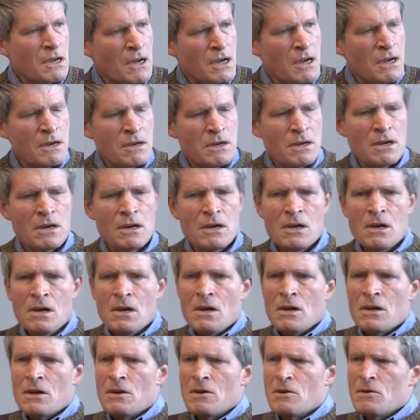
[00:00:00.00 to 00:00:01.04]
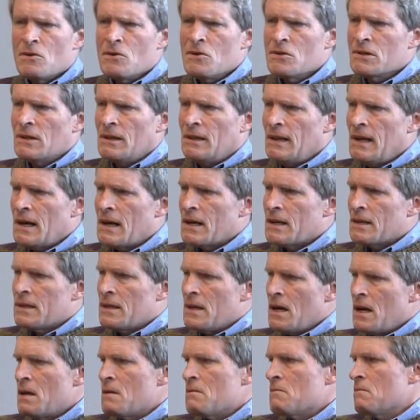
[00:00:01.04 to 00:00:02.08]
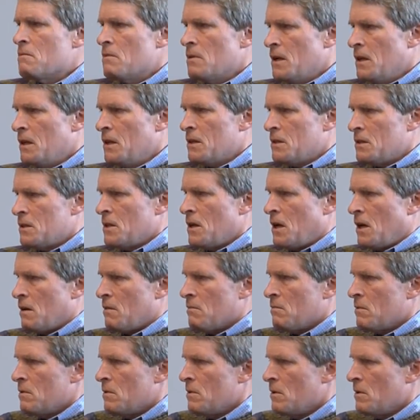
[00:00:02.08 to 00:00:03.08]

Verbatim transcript: And uh, you use a lot of debt in real estate.